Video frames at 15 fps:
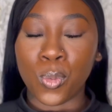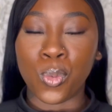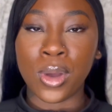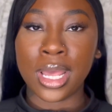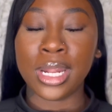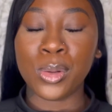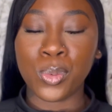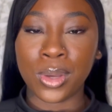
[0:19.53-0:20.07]

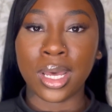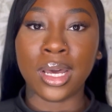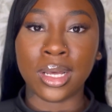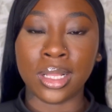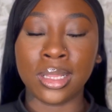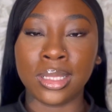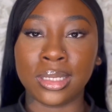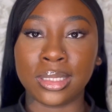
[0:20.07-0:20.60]
When
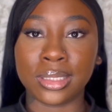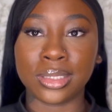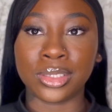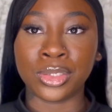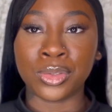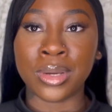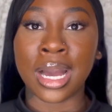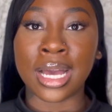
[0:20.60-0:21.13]
will
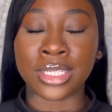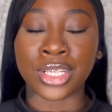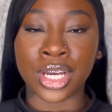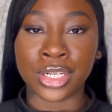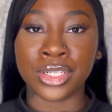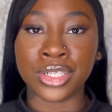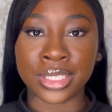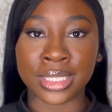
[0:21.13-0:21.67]
you guys
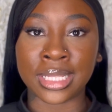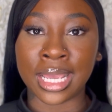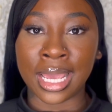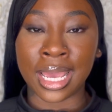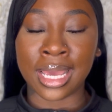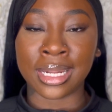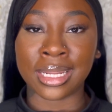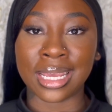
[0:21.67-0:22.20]

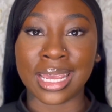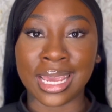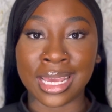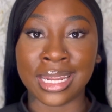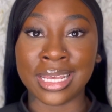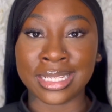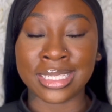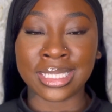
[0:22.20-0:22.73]
understand and
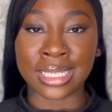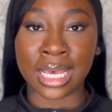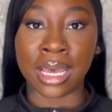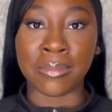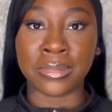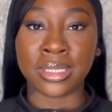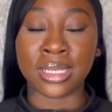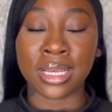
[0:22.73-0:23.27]

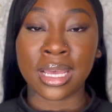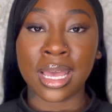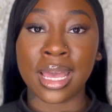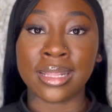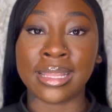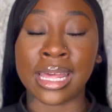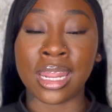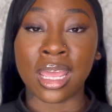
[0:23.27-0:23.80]
accept
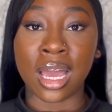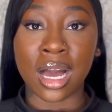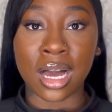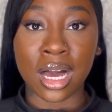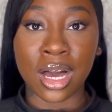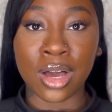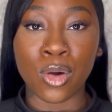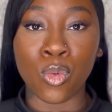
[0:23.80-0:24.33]
that
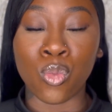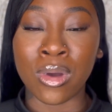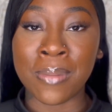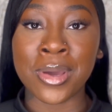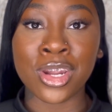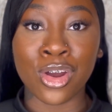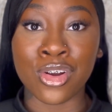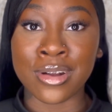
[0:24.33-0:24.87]

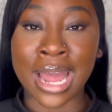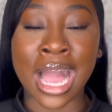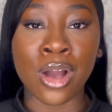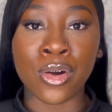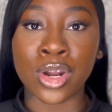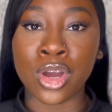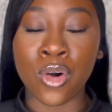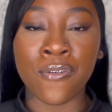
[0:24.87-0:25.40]
women are not
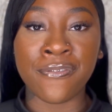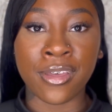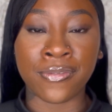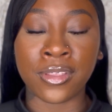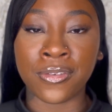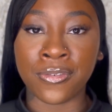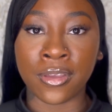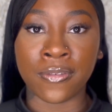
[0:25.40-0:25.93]
going to go
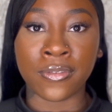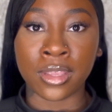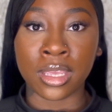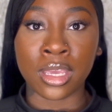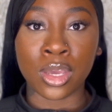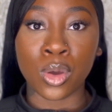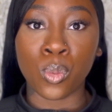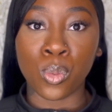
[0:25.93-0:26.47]
50 50
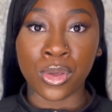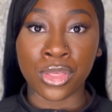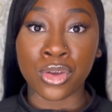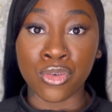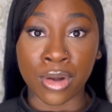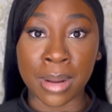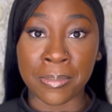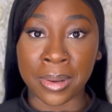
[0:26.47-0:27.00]
with
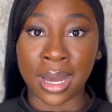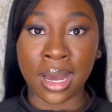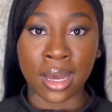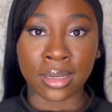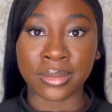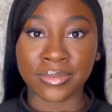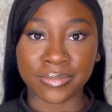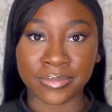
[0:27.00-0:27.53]
grandpa?
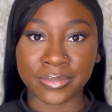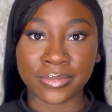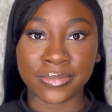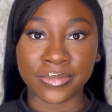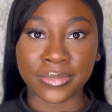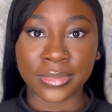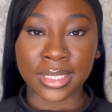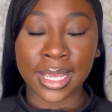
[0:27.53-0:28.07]

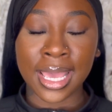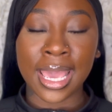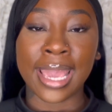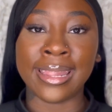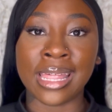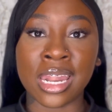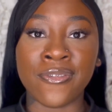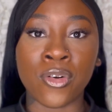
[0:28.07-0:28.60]

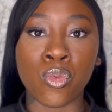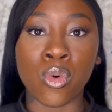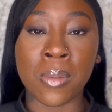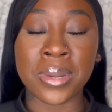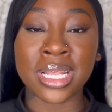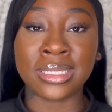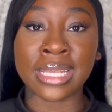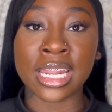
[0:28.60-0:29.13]
And that if a
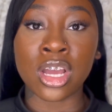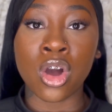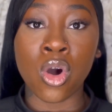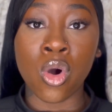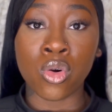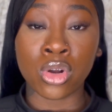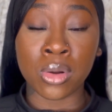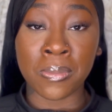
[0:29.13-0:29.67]
woman is dating an
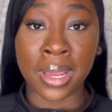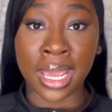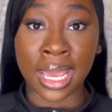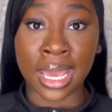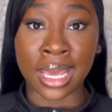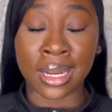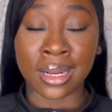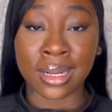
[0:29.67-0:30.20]
older
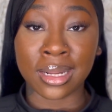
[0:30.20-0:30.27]
man,